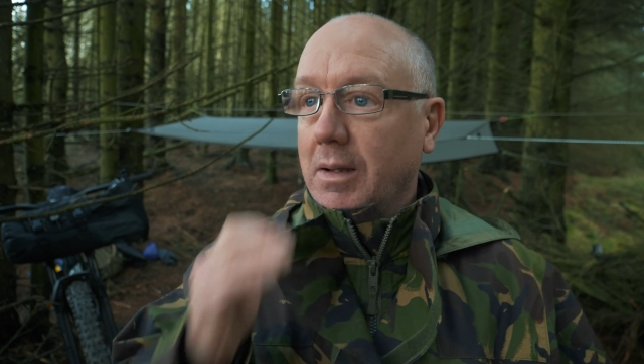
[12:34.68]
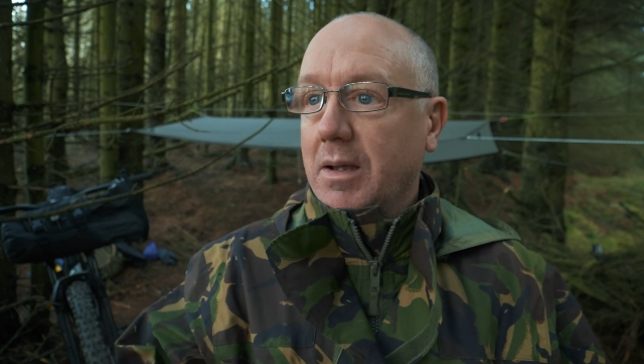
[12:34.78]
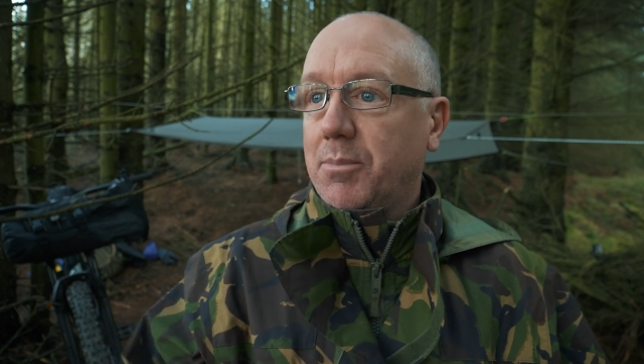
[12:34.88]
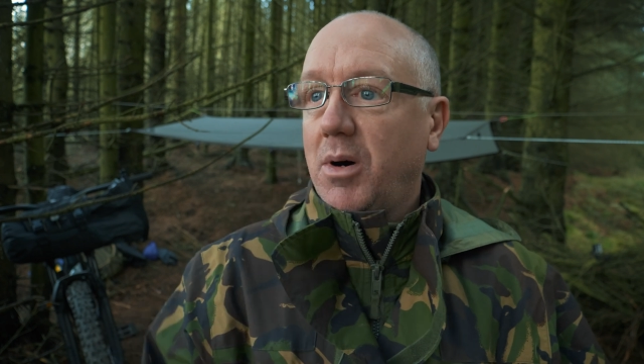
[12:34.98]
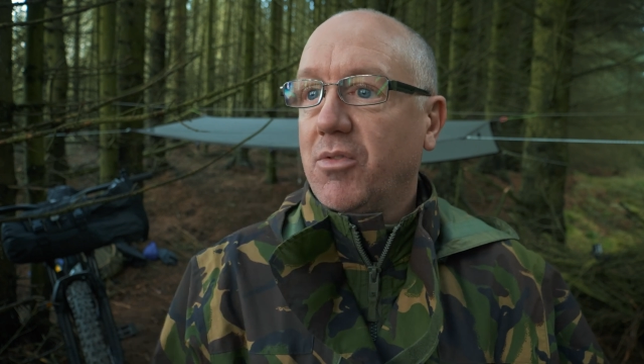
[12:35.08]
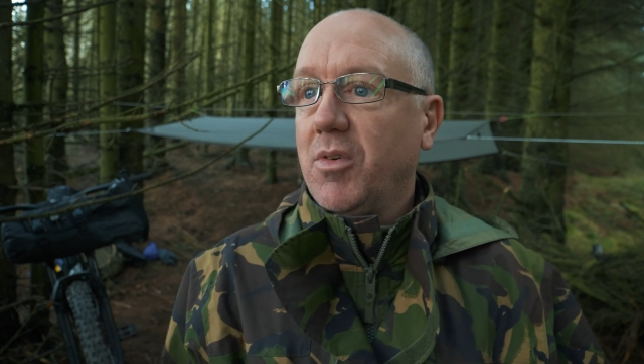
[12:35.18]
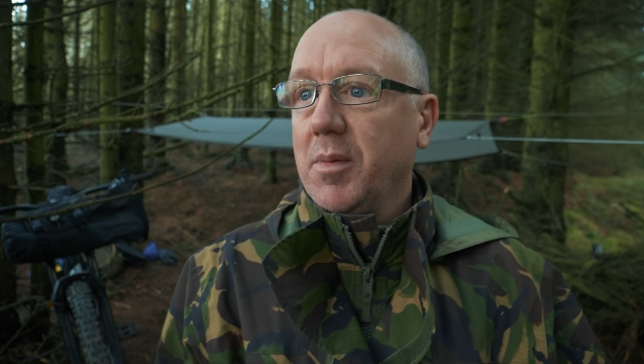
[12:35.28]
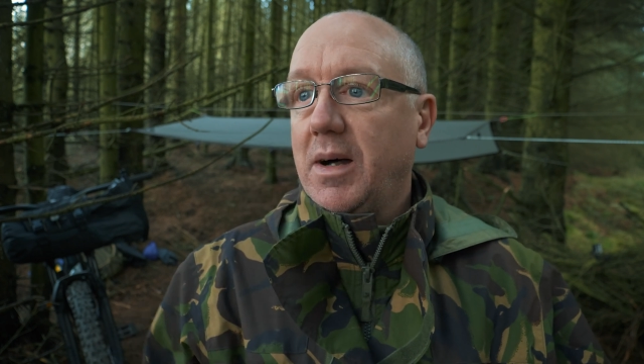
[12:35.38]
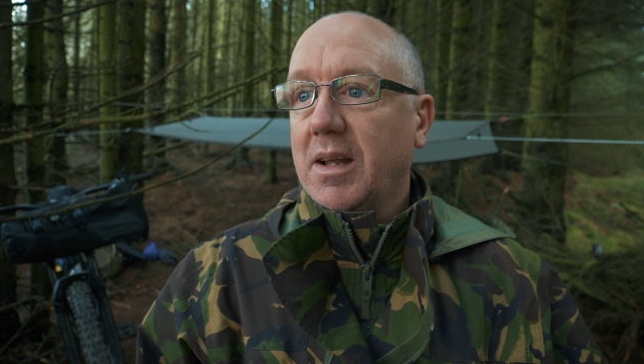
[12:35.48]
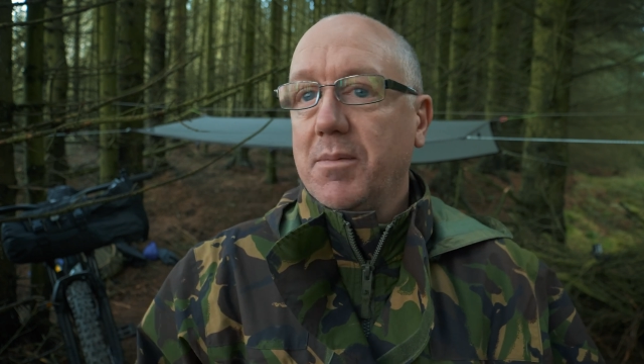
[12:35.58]
apart from
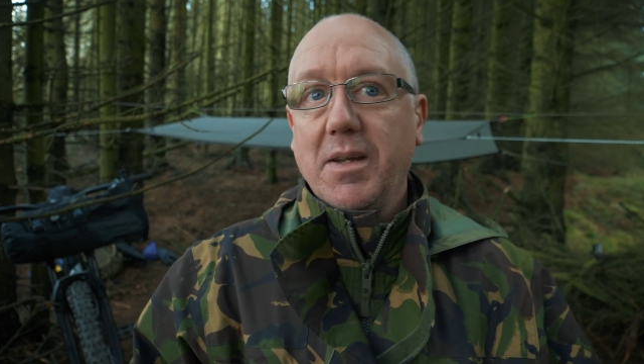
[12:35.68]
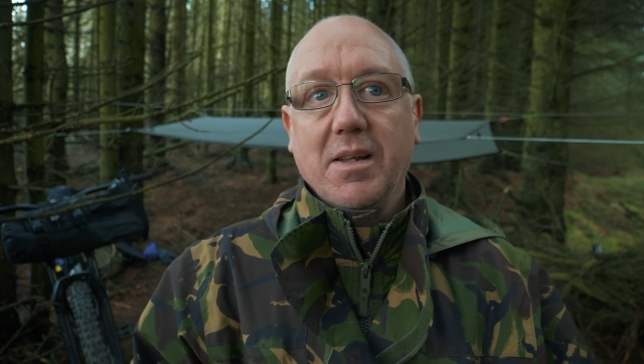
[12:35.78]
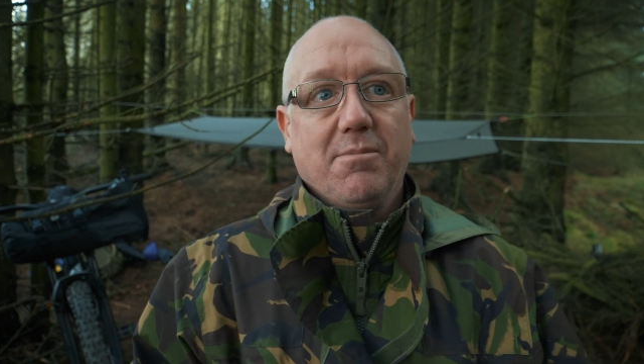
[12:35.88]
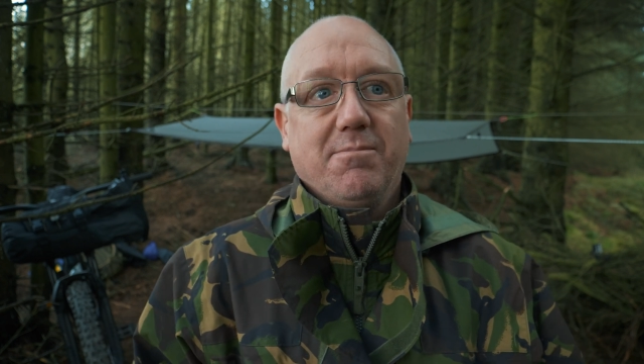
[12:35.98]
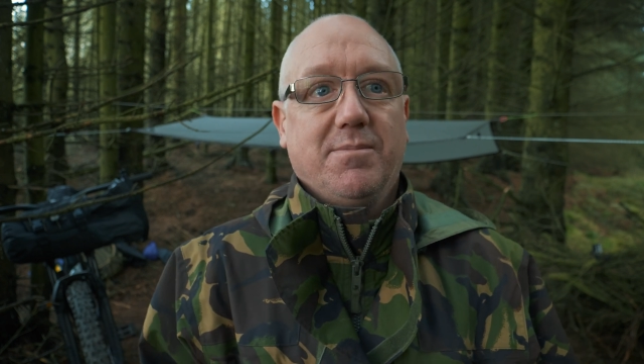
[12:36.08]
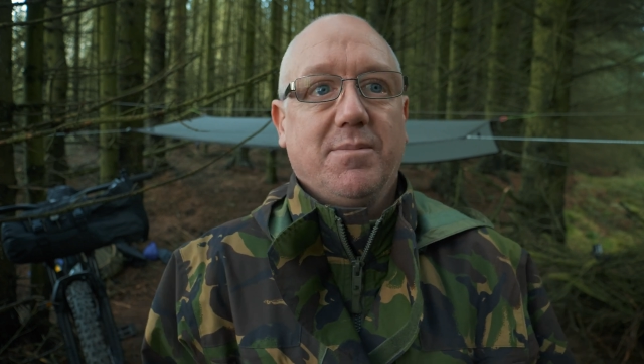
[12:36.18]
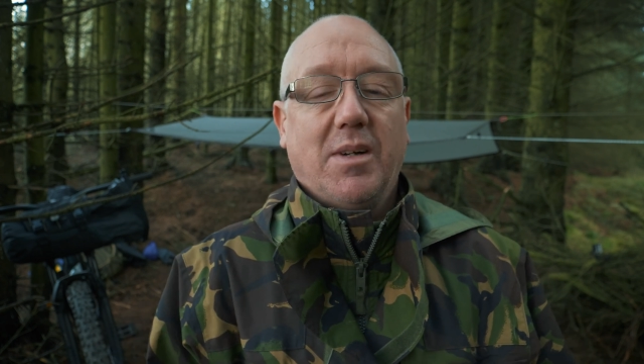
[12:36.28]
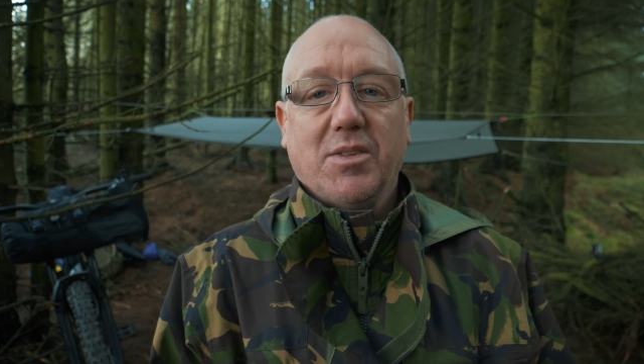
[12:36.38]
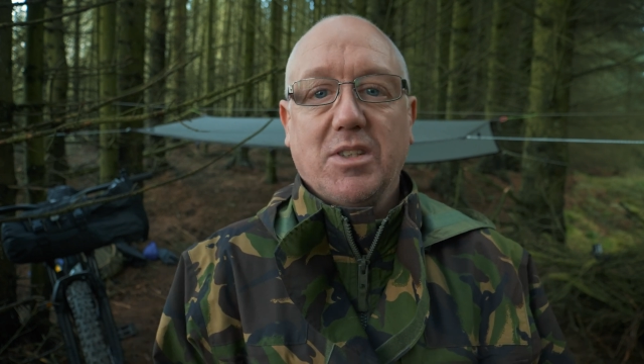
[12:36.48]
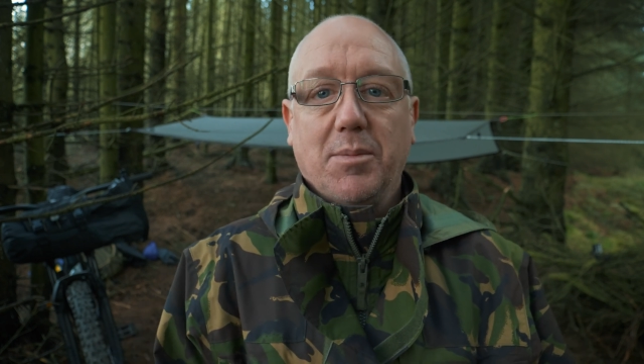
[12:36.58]
that, I mean,
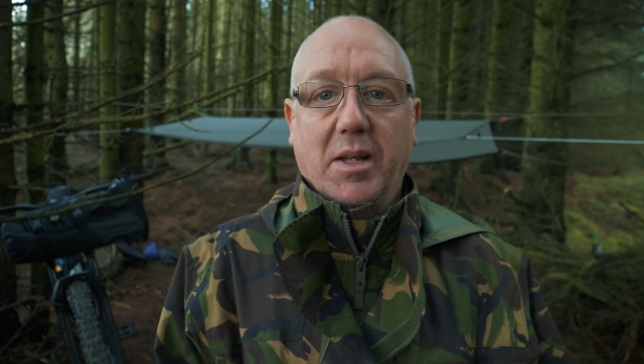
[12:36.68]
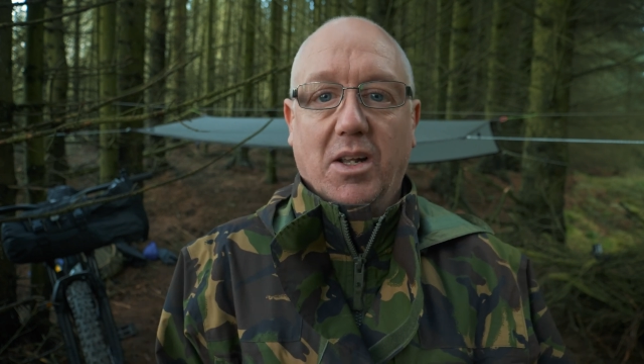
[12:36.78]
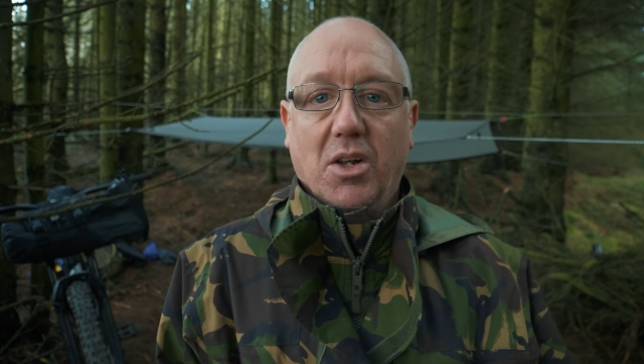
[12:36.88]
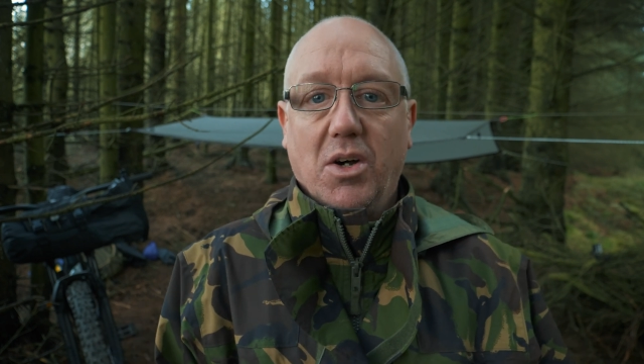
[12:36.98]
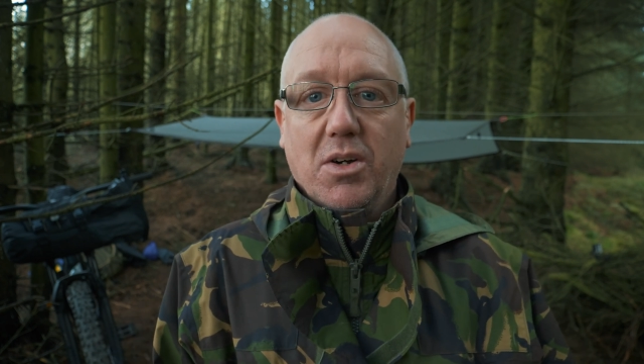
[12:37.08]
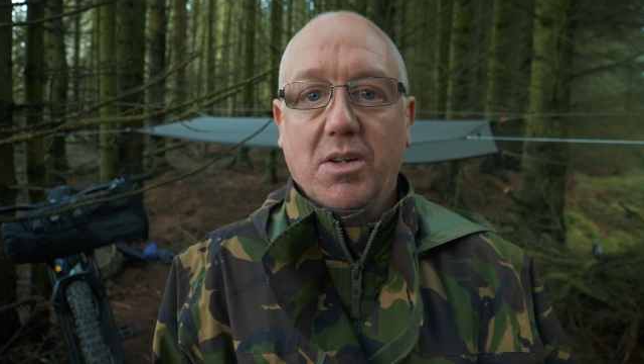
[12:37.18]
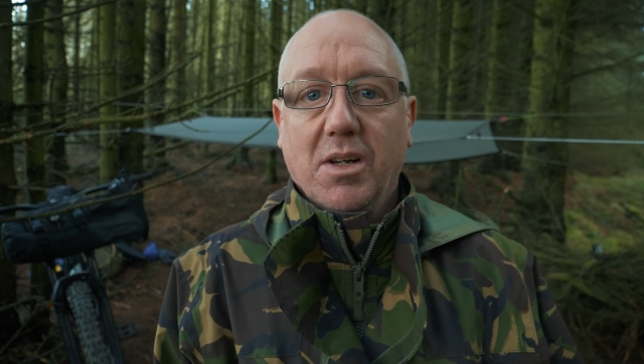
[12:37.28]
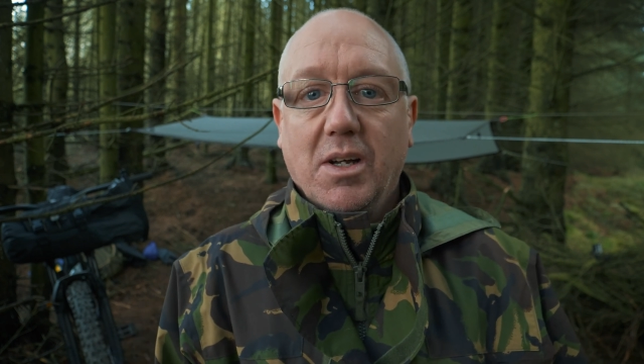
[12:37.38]
I slept like a log.